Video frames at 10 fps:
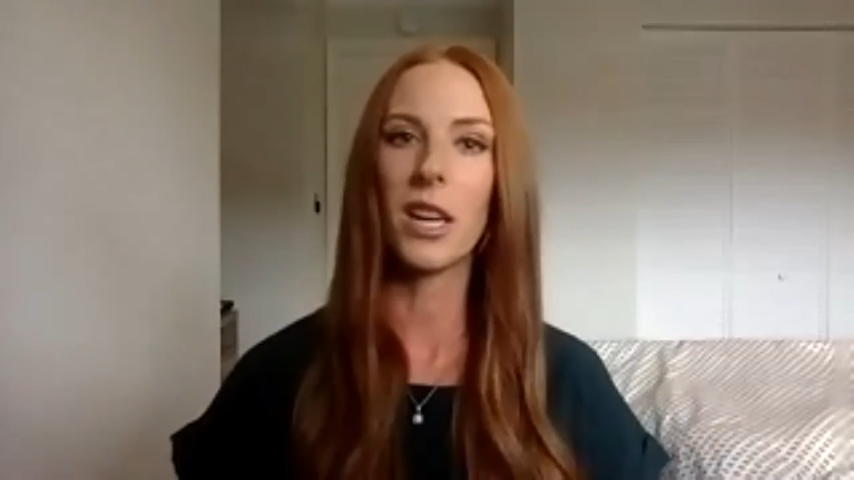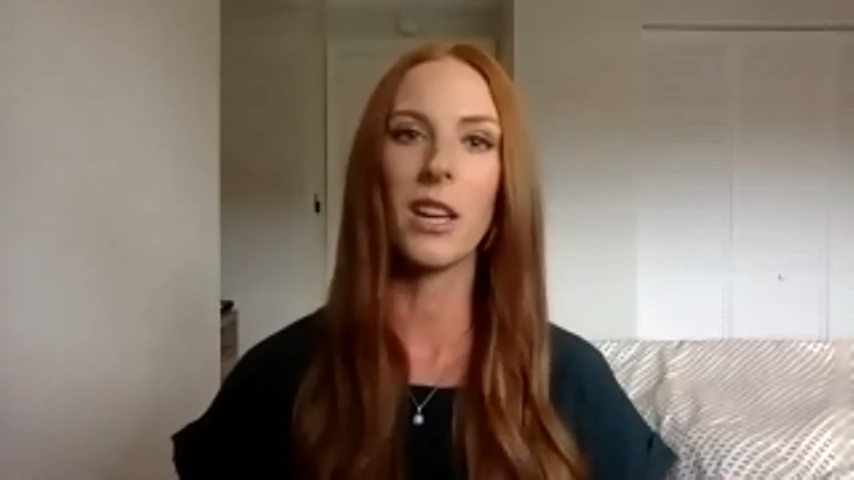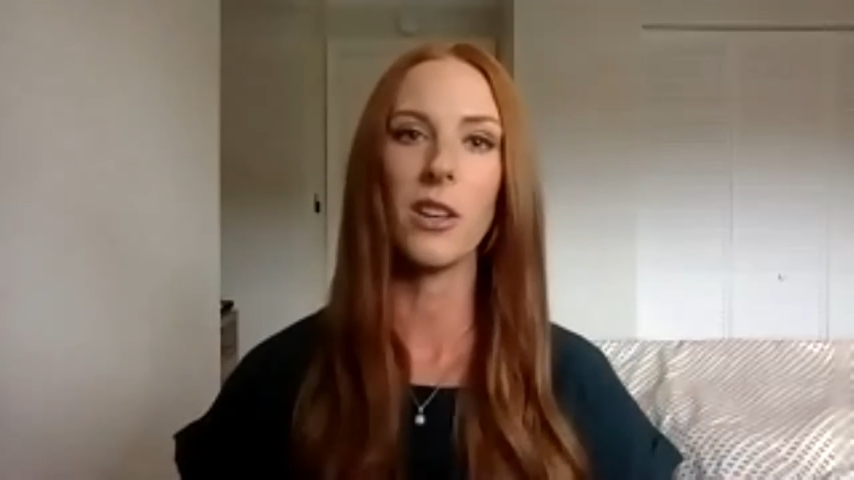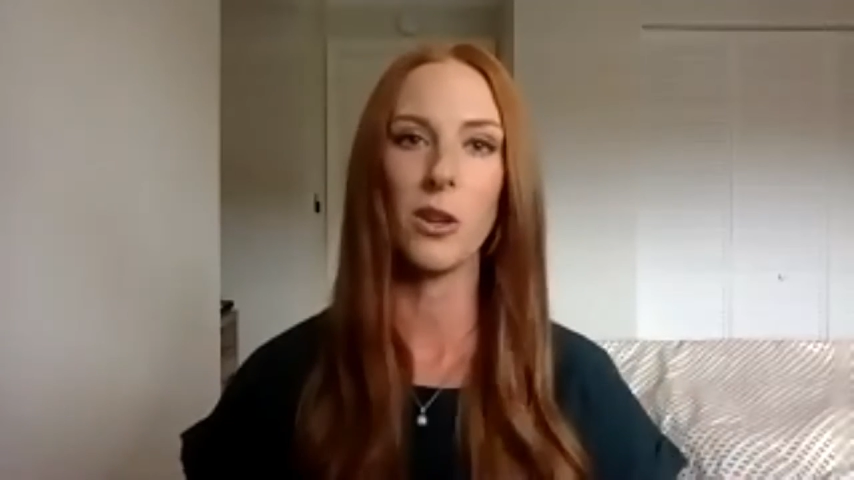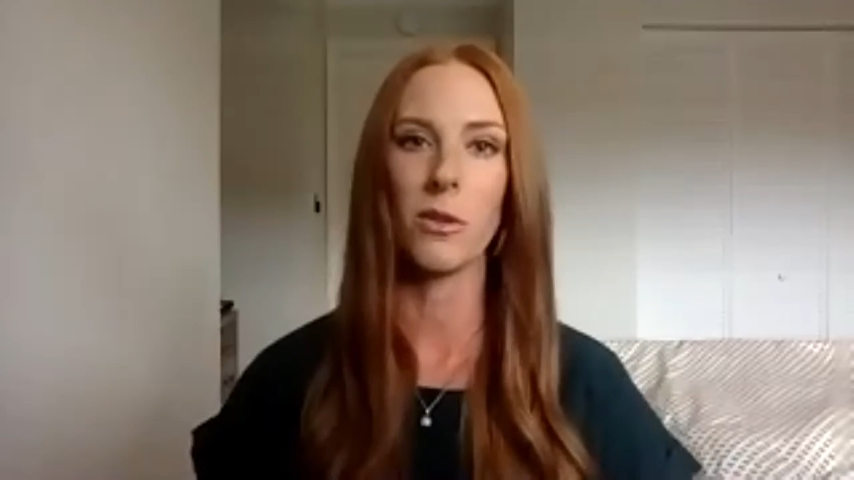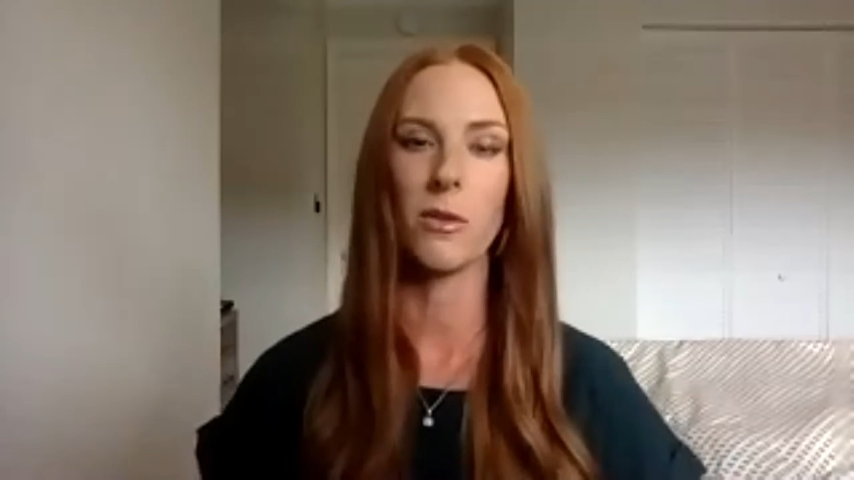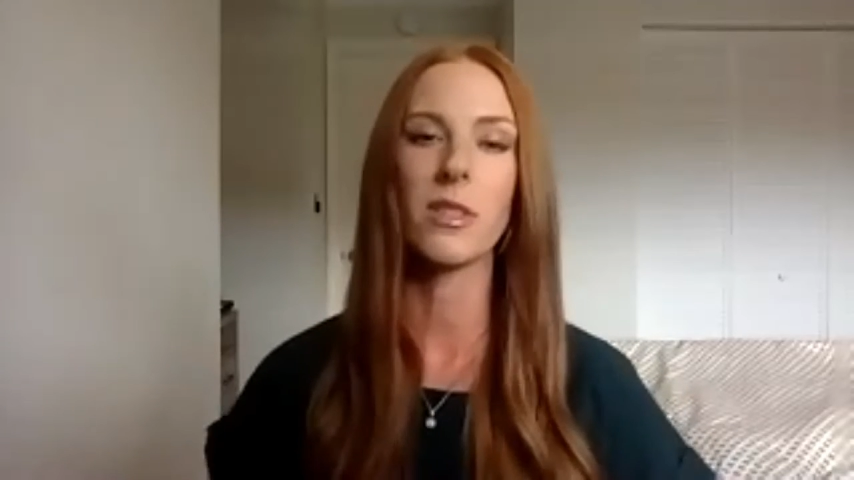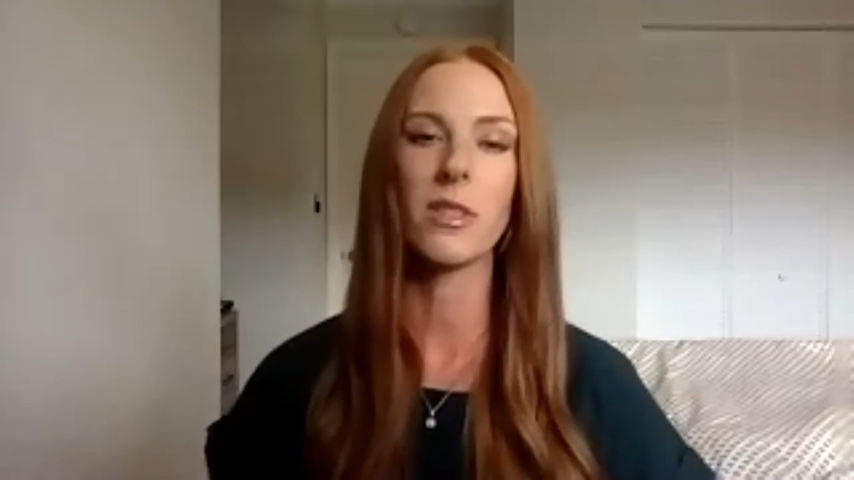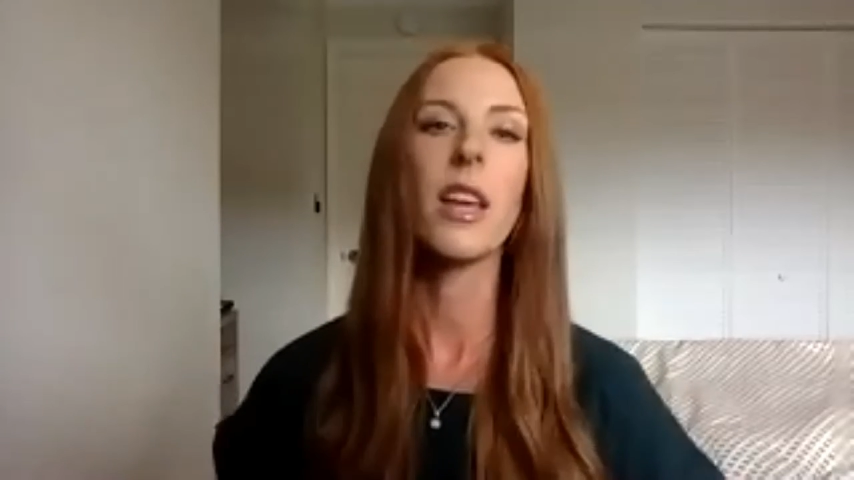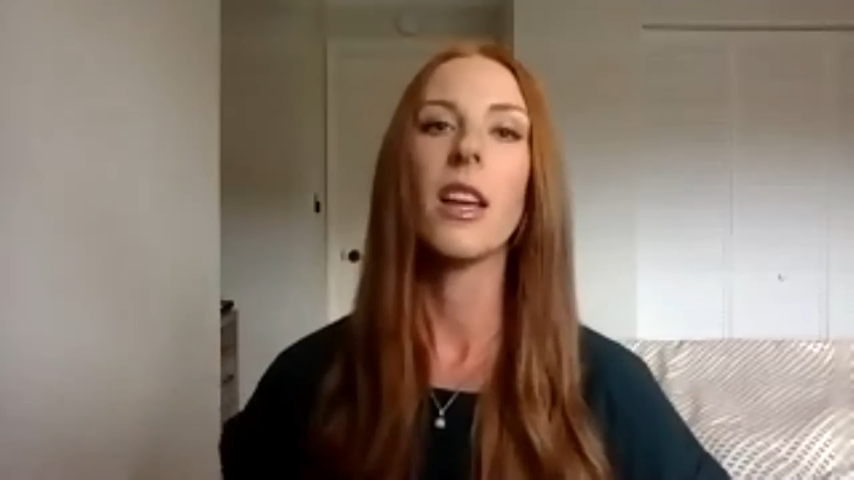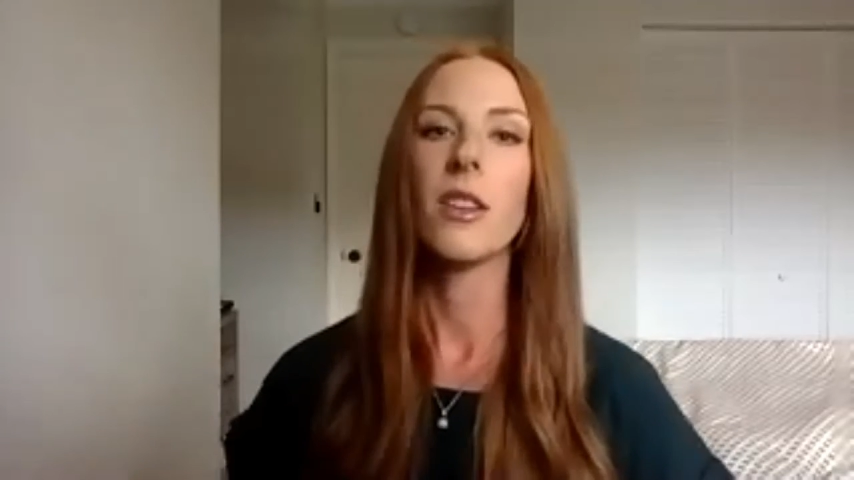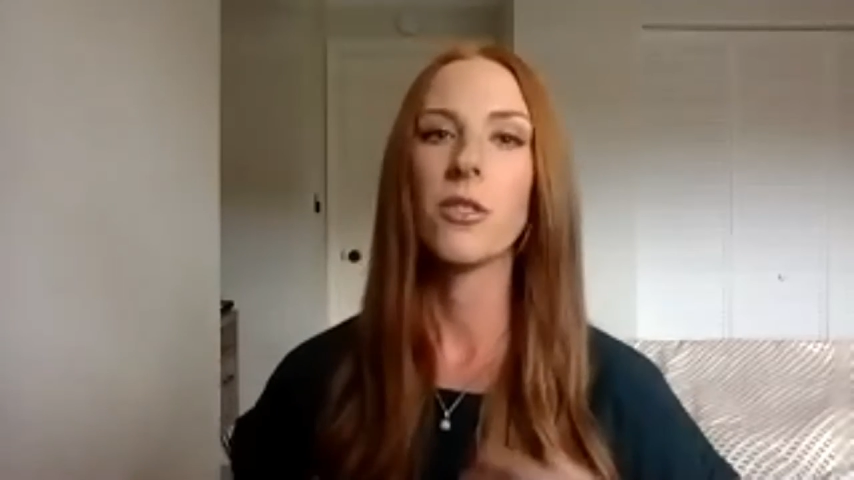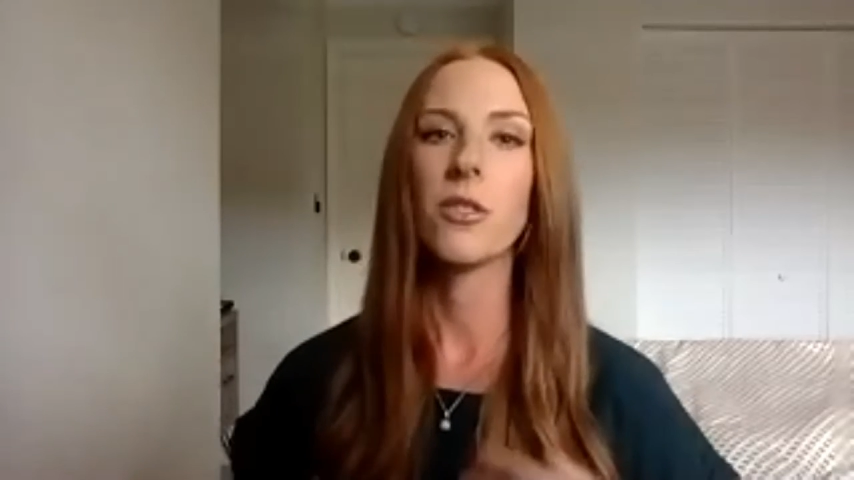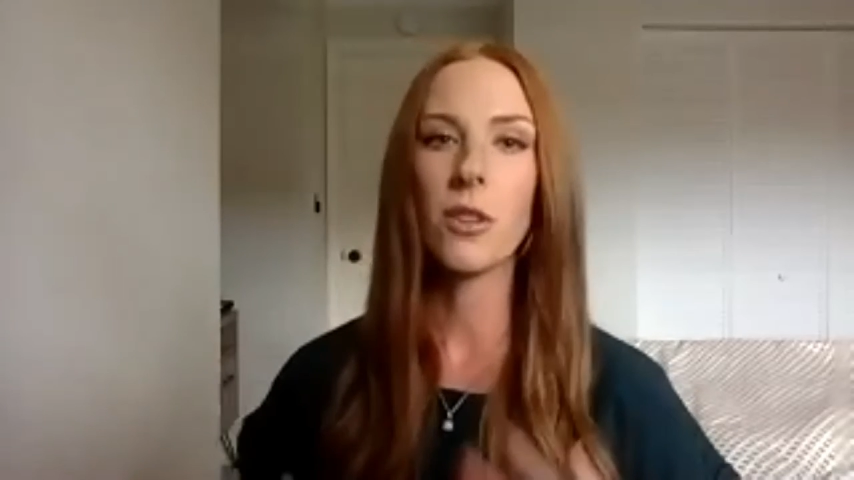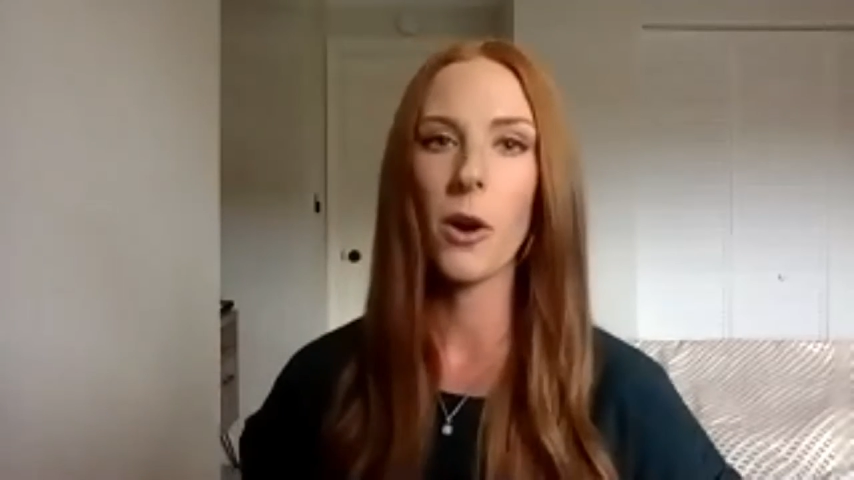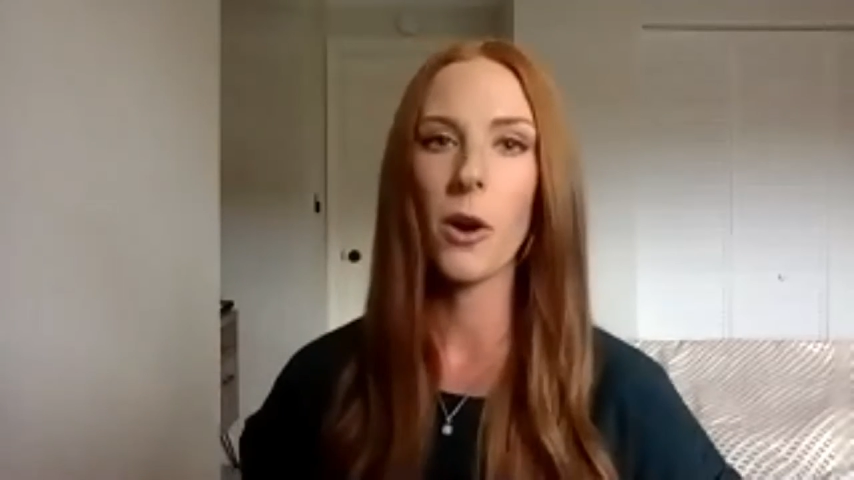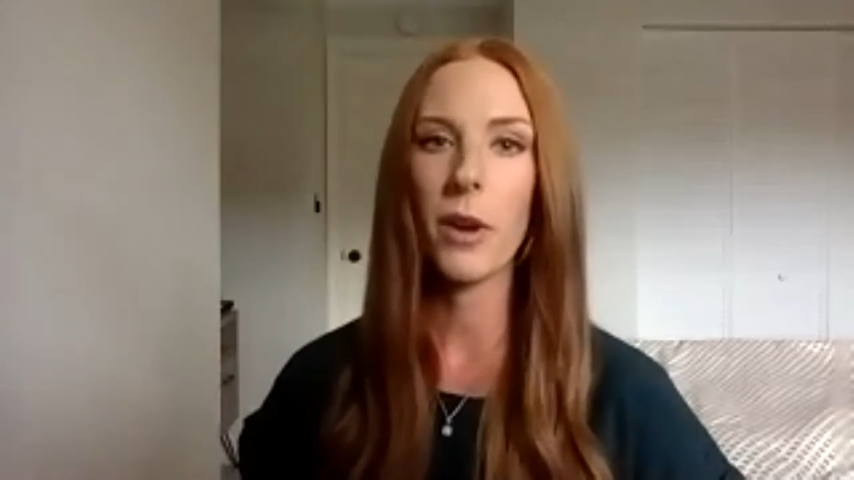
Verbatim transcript: can use to go